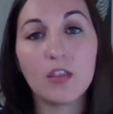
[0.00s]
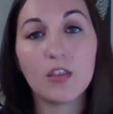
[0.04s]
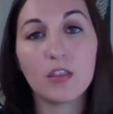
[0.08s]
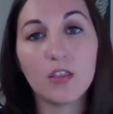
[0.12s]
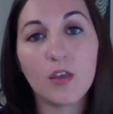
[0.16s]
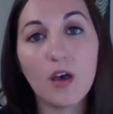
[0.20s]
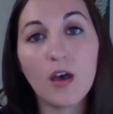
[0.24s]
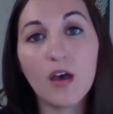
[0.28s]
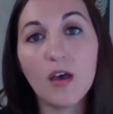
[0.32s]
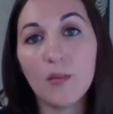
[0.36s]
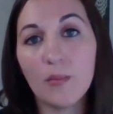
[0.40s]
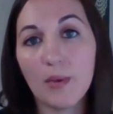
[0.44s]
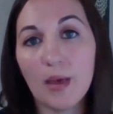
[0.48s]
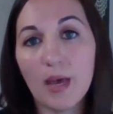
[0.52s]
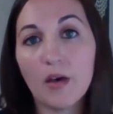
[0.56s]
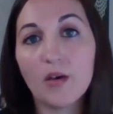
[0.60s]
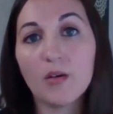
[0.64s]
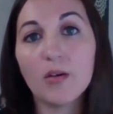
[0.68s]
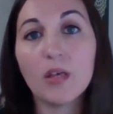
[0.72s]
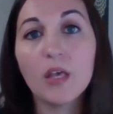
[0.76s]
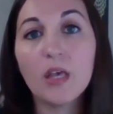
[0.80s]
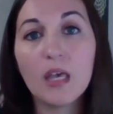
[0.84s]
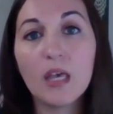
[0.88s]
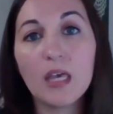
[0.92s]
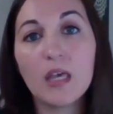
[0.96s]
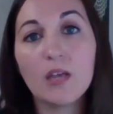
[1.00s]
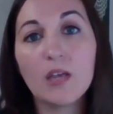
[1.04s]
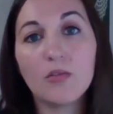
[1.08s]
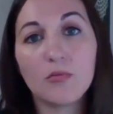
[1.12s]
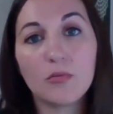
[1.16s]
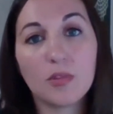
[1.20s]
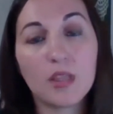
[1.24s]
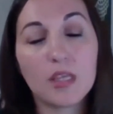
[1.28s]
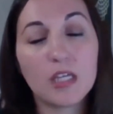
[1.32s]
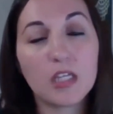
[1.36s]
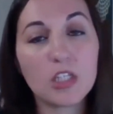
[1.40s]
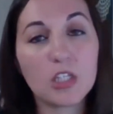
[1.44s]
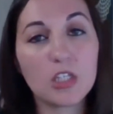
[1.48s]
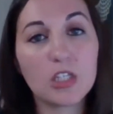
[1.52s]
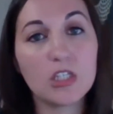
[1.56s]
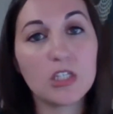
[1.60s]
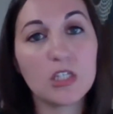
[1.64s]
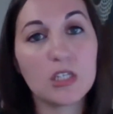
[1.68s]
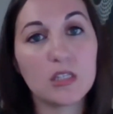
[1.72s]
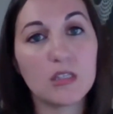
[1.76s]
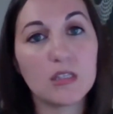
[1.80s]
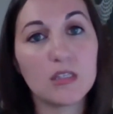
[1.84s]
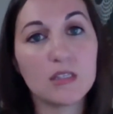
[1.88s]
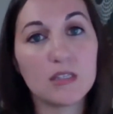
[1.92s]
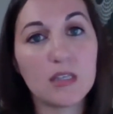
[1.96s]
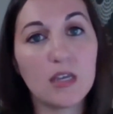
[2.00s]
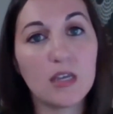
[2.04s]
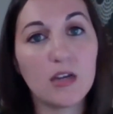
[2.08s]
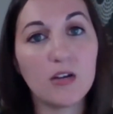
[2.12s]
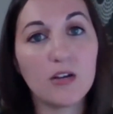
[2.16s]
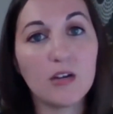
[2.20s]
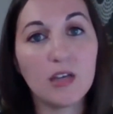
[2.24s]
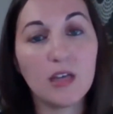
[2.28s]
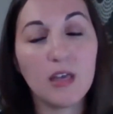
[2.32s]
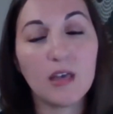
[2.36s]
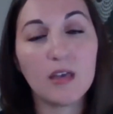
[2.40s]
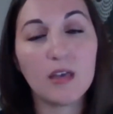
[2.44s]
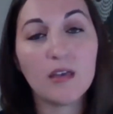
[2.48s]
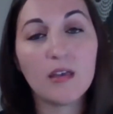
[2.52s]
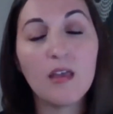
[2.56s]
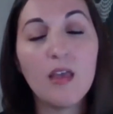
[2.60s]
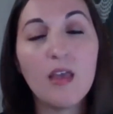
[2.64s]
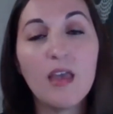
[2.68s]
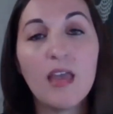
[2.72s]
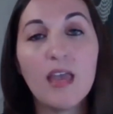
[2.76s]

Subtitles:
thought about in relation to this area.